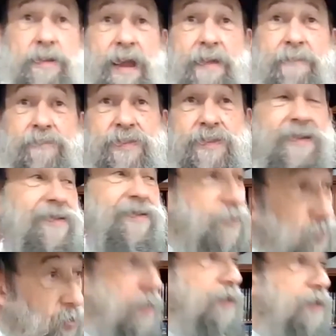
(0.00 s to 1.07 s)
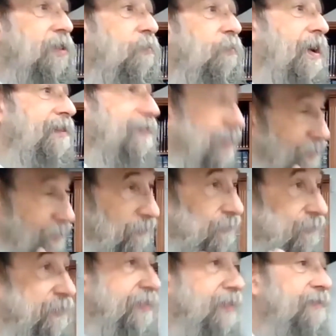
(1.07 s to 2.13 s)
times, 201 times,
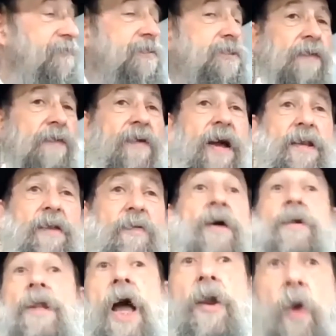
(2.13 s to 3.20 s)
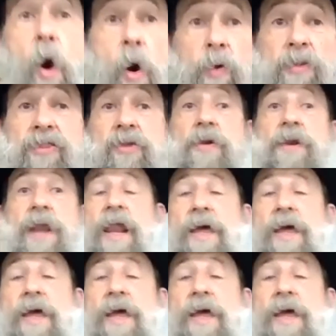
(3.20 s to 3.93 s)
whichever, anyway. And also you're not